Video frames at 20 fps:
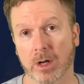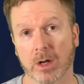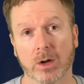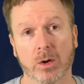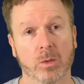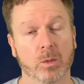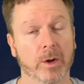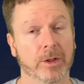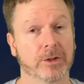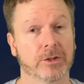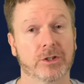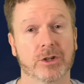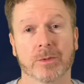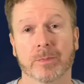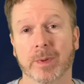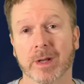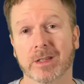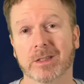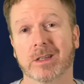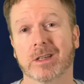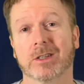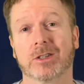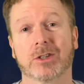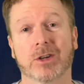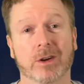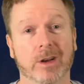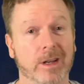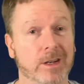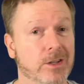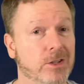whether it's your business, your
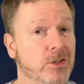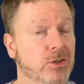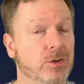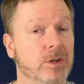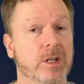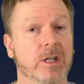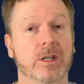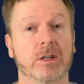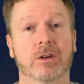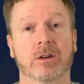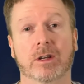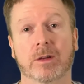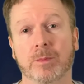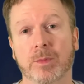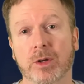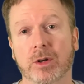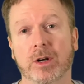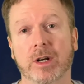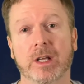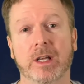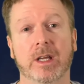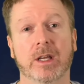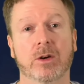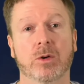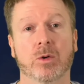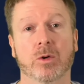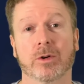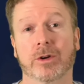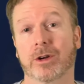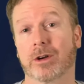industry, your community,
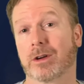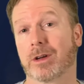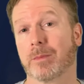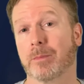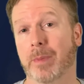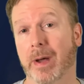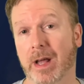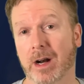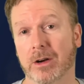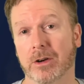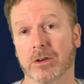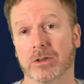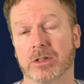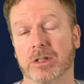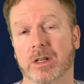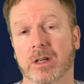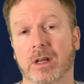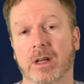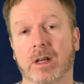or your competitors.